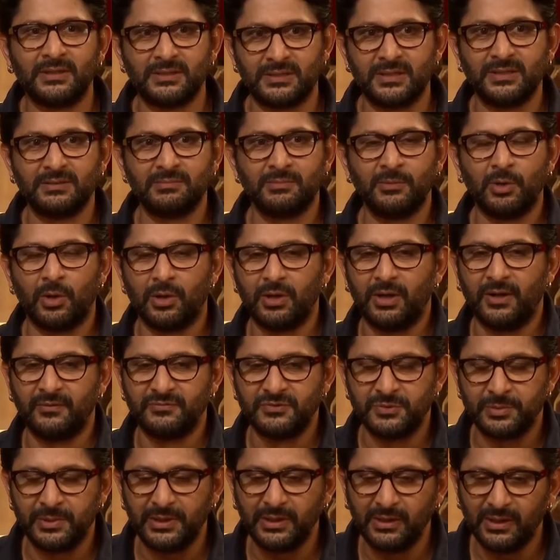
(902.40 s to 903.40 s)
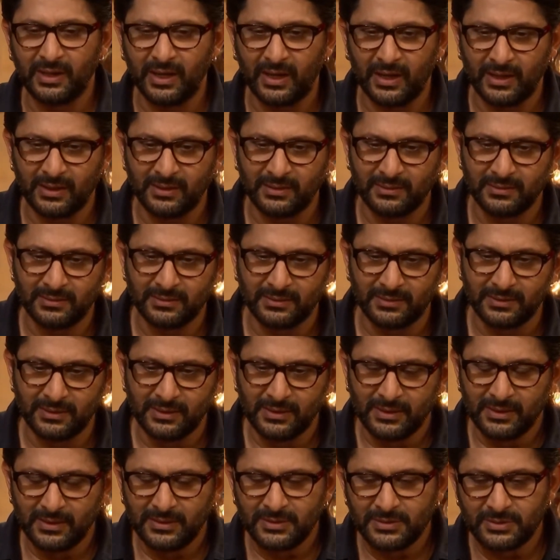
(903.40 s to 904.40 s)
I said, God loves me and. Uh,
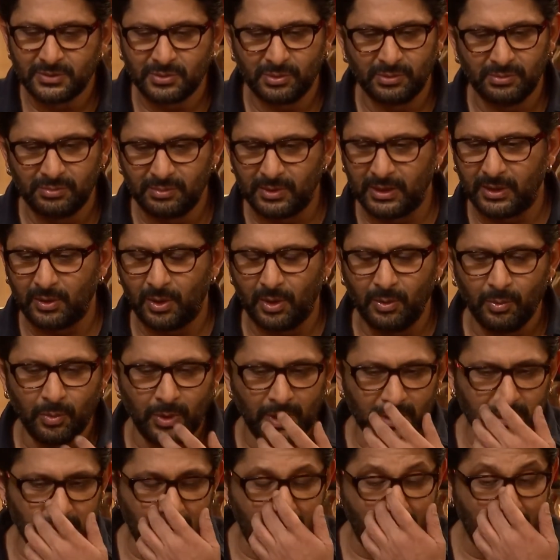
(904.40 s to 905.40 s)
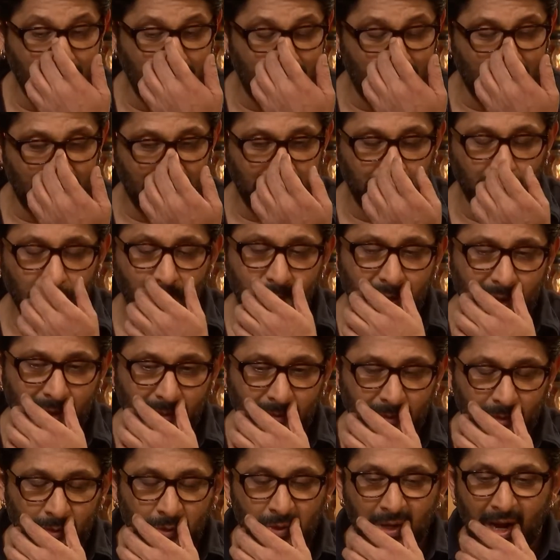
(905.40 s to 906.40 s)
so it all worked. And you know,
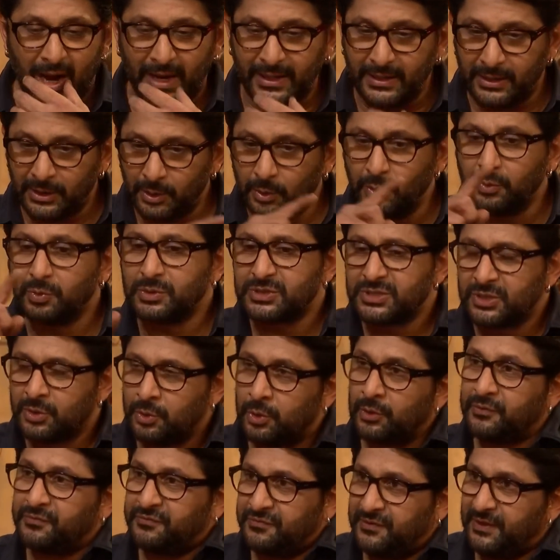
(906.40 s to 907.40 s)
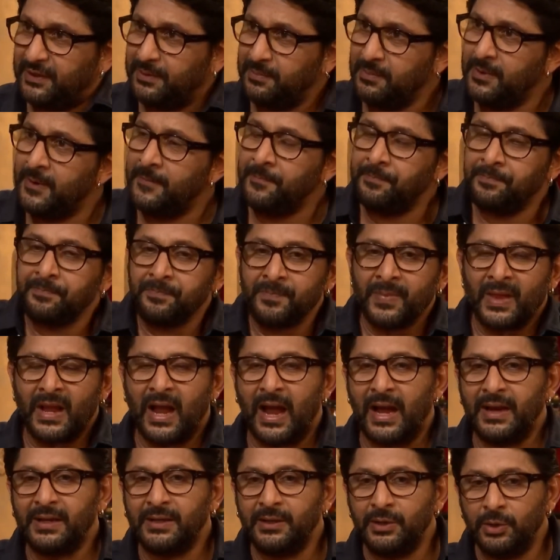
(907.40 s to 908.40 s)
when I knew it was a good film, mm -hmm.
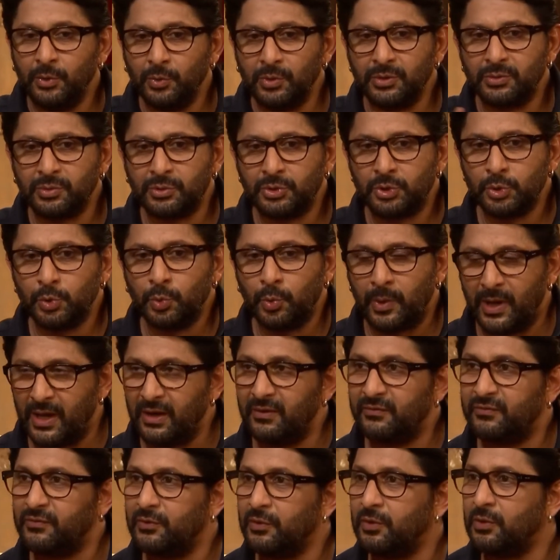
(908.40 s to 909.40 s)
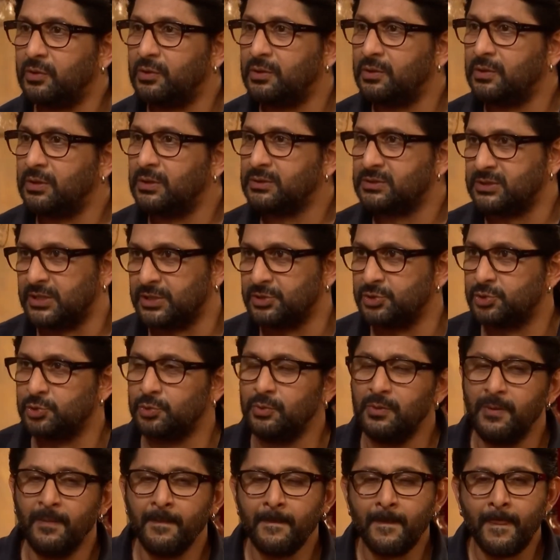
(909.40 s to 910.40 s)
I knew it would do well for mm -hmm. uh, Sanju,
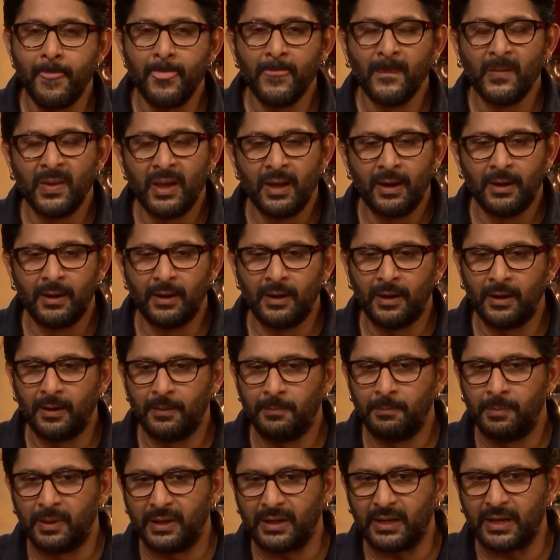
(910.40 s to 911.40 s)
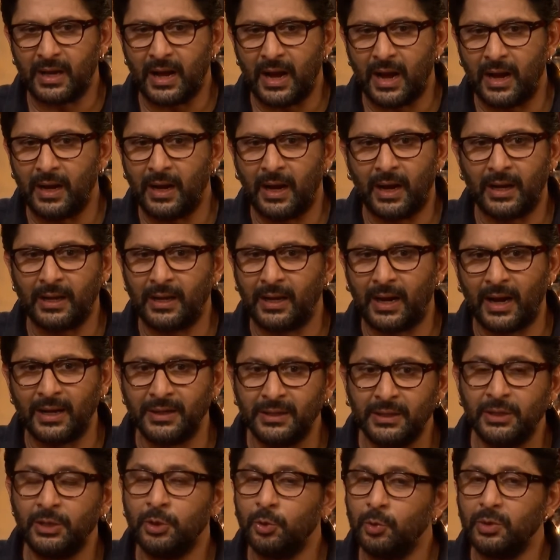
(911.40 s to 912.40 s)
mm -hmm. uh, but I, I,
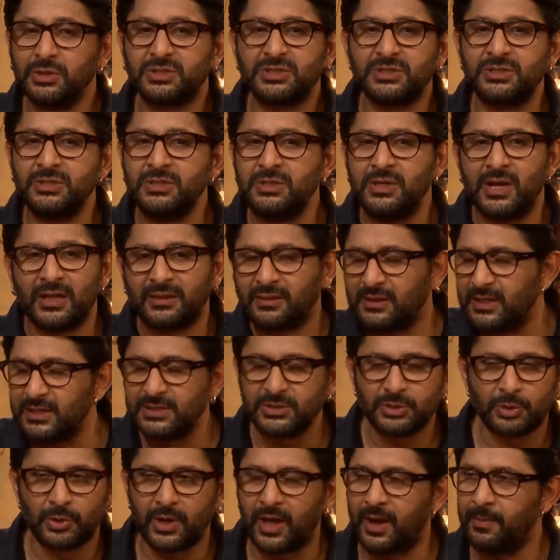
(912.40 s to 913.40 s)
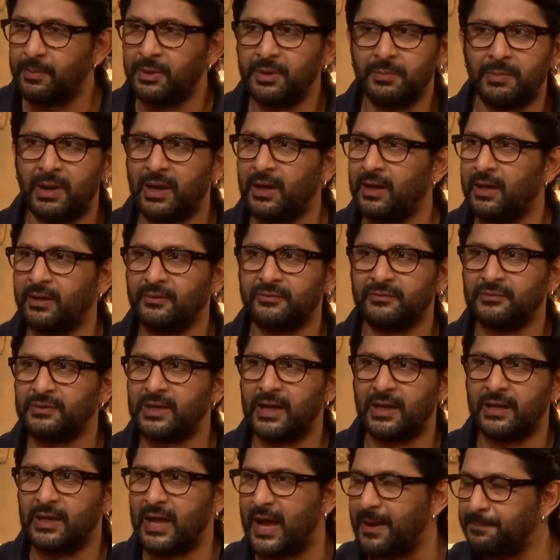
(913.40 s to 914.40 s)
knew it's nothing's going to happen in my life.
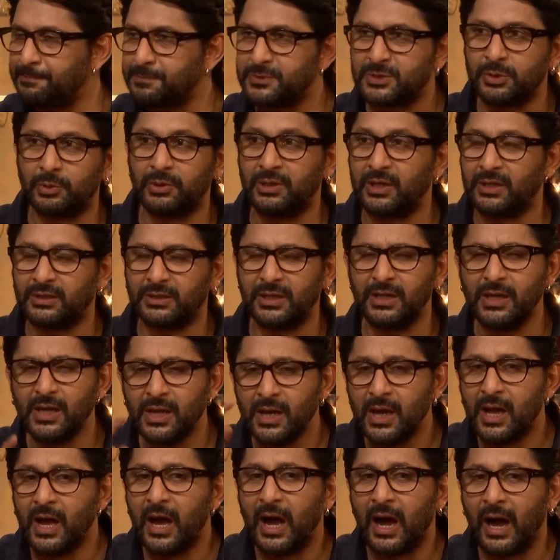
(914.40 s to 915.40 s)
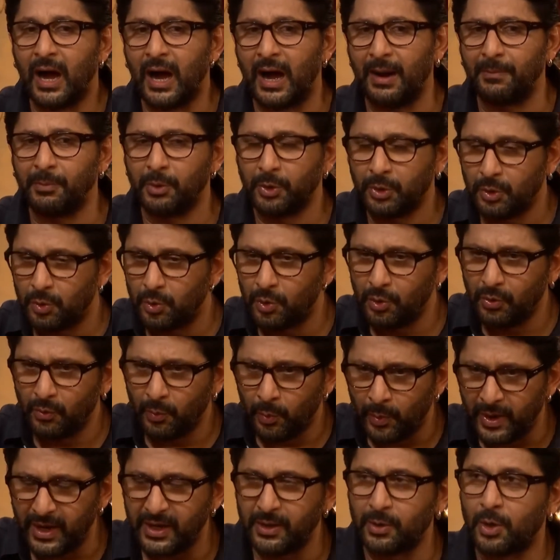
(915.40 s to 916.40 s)
Absolute nothing. I'm going to go
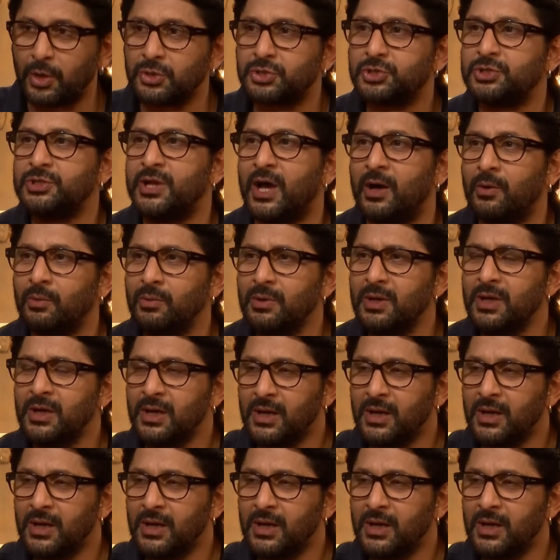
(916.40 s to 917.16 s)
way notch down.